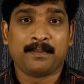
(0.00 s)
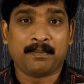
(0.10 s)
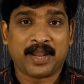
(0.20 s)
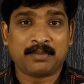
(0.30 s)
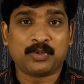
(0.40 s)

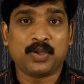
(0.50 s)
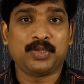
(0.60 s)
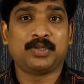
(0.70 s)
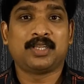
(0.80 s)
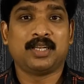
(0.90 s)
But I'm
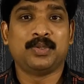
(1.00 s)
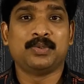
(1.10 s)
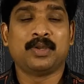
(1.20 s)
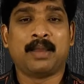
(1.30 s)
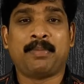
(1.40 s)
going to tell
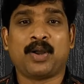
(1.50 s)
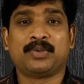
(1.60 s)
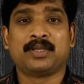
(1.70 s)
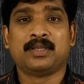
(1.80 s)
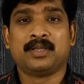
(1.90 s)
you
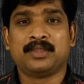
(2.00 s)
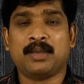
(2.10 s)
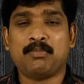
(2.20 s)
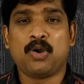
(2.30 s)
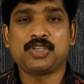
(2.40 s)
about
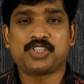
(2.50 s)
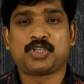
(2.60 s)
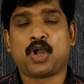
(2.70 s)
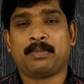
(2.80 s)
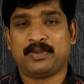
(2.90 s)
the
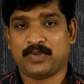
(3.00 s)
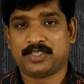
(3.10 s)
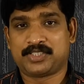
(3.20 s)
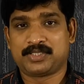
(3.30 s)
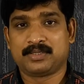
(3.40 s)
most common
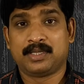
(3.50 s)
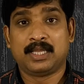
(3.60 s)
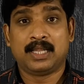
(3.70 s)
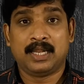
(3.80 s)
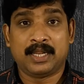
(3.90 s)
words.
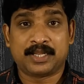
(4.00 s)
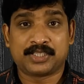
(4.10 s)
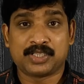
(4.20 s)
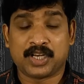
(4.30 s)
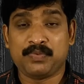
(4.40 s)
Let
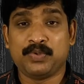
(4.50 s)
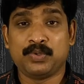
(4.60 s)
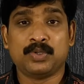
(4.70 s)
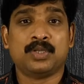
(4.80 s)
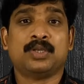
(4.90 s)
us
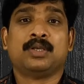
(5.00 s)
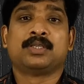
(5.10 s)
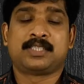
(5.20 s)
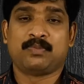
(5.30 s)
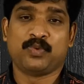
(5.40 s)
review
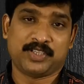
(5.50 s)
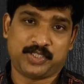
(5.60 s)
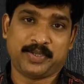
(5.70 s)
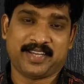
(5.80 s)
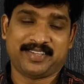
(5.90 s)
some words
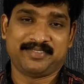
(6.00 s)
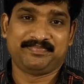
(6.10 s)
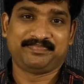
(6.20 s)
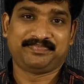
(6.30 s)
together.